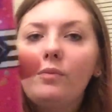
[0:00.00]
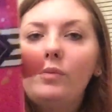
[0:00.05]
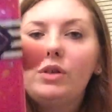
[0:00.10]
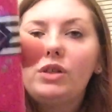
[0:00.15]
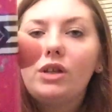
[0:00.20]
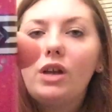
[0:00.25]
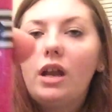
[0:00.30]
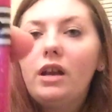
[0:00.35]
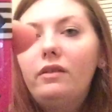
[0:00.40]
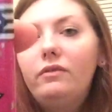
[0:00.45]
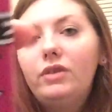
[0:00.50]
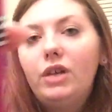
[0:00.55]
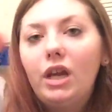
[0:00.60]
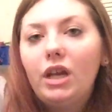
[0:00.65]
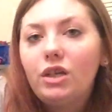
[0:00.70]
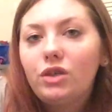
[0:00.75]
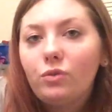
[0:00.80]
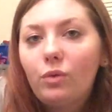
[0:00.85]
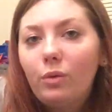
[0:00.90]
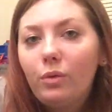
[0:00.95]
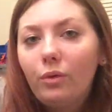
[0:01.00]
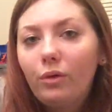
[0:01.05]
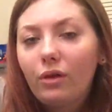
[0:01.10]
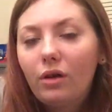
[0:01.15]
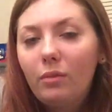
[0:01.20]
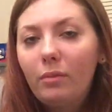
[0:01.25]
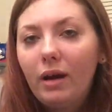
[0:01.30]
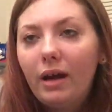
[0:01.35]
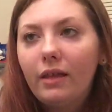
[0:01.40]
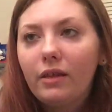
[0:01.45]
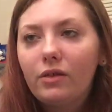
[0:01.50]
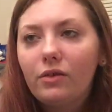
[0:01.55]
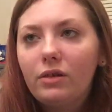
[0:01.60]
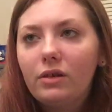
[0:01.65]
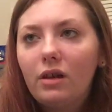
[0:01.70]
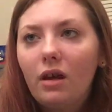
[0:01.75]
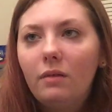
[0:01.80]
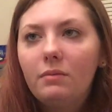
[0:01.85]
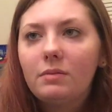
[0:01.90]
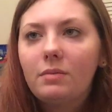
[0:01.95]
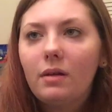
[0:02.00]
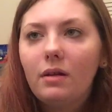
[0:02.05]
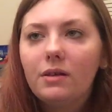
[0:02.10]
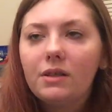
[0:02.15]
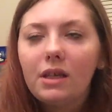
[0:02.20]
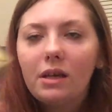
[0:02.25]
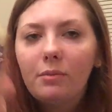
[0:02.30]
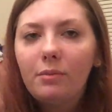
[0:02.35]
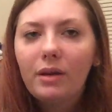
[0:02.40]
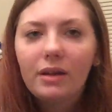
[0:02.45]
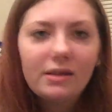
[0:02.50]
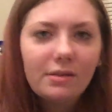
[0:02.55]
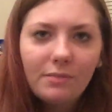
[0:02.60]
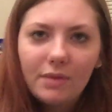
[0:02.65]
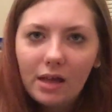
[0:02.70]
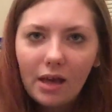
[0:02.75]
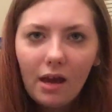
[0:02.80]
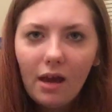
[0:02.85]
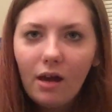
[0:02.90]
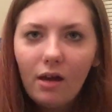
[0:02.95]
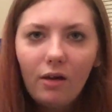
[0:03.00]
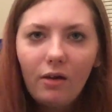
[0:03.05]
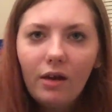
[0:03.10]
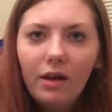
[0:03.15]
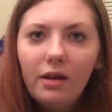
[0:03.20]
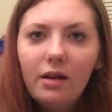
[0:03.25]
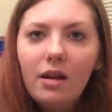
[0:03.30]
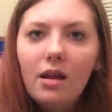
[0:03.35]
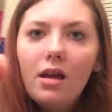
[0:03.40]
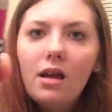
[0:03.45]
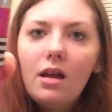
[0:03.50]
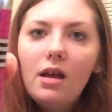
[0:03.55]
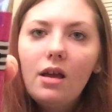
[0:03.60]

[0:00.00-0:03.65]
which kind of changed what we were gonna buy like 3 times, but I was like, pick something out, and